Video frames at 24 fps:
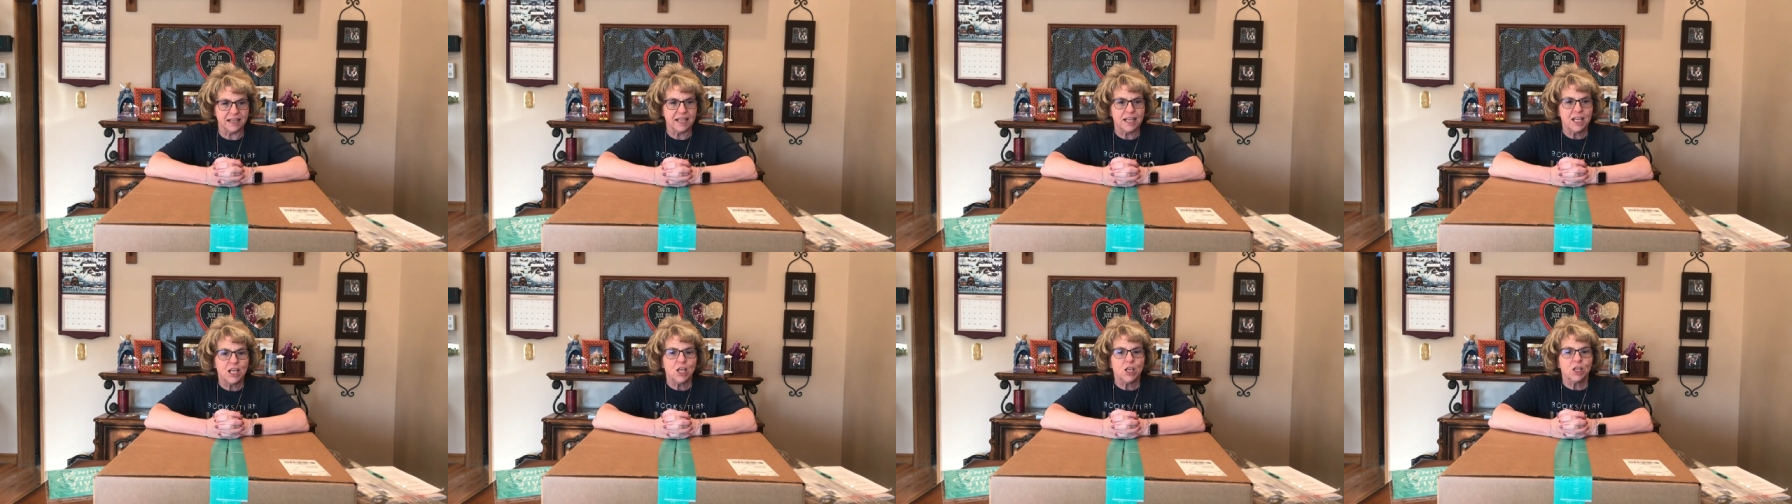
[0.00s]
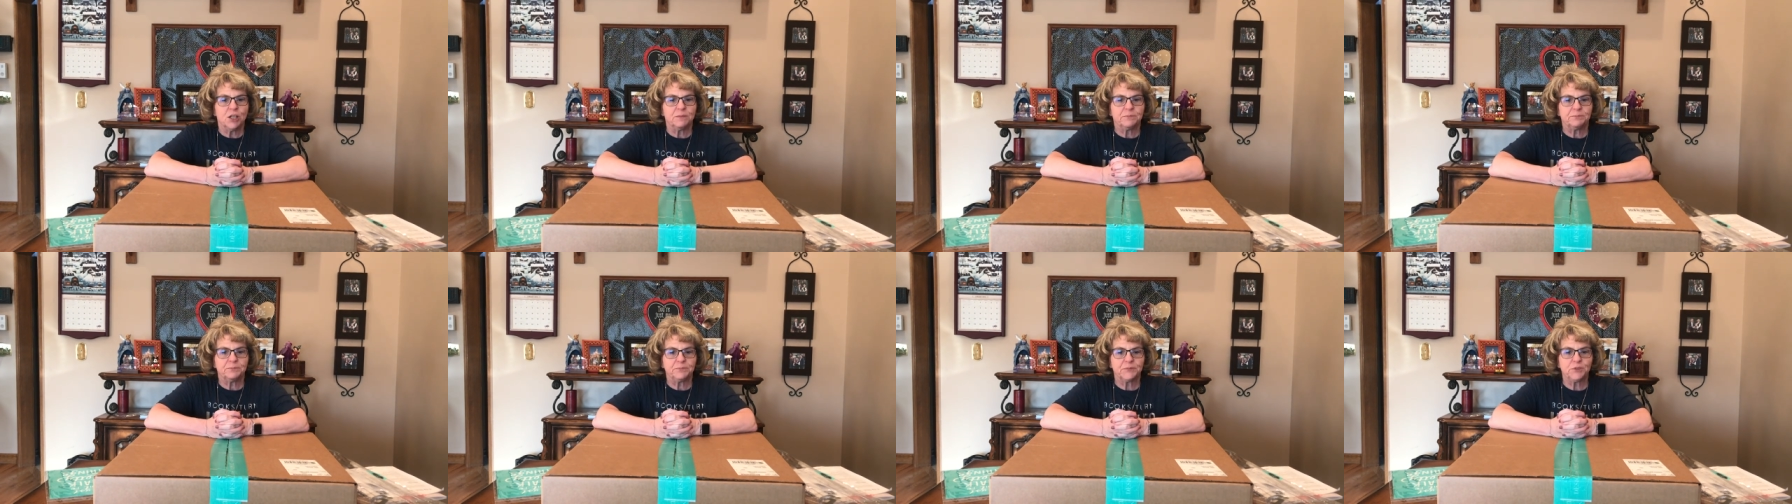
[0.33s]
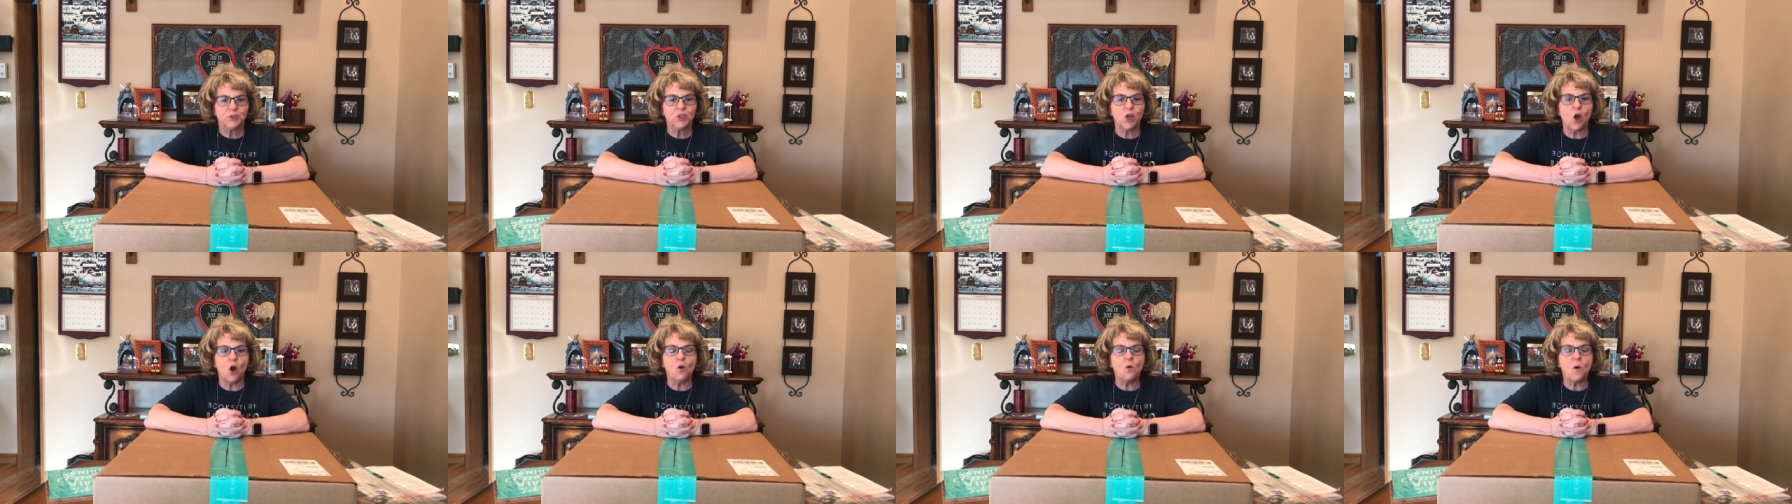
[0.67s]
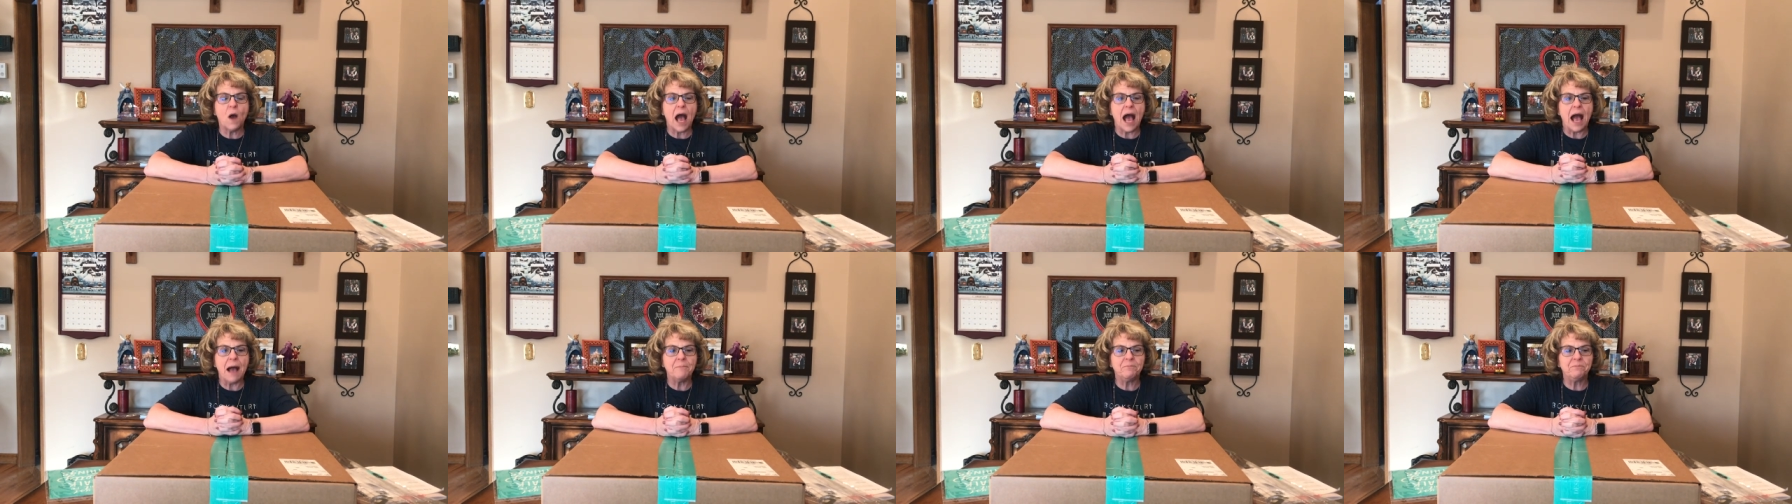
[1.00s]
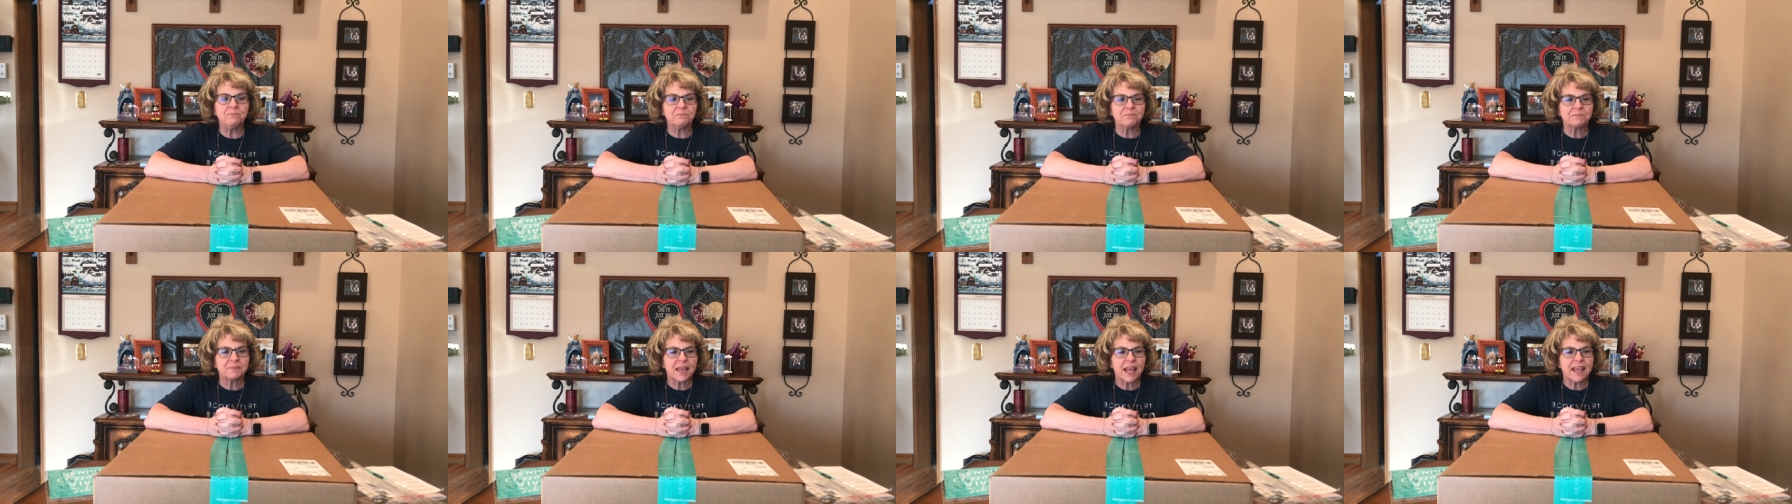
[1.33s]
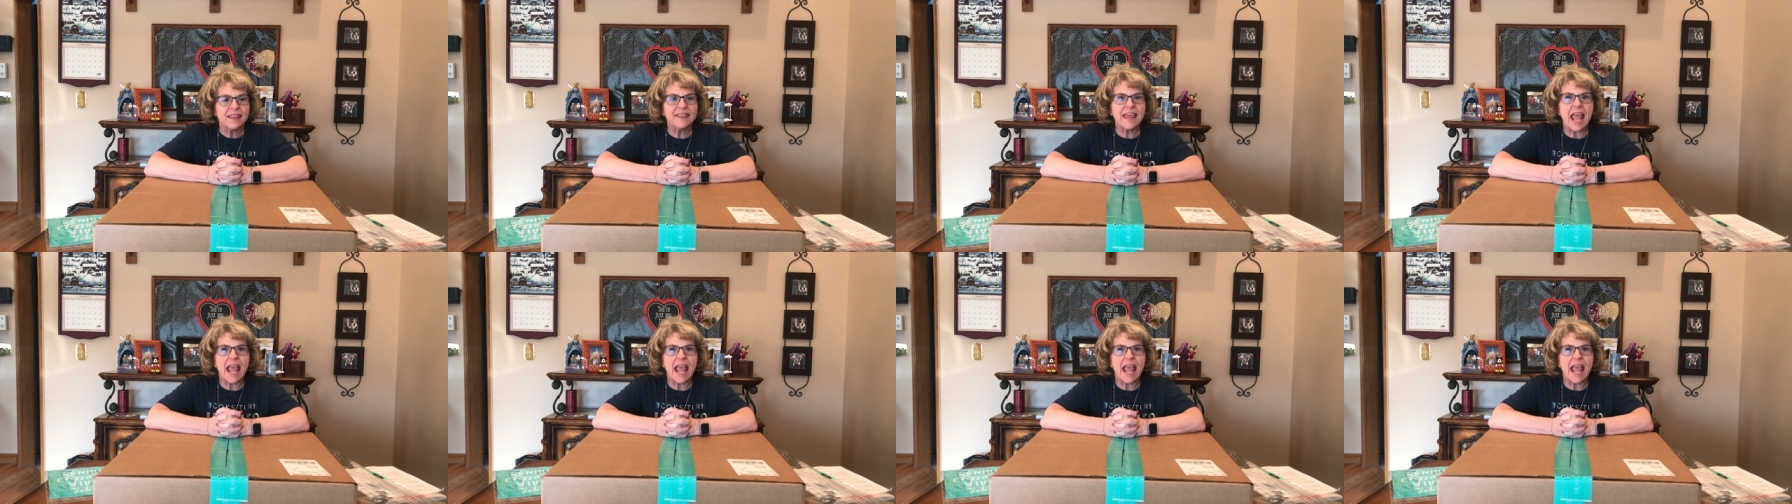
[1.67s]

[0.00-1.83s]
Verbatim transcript: Totally. So, um,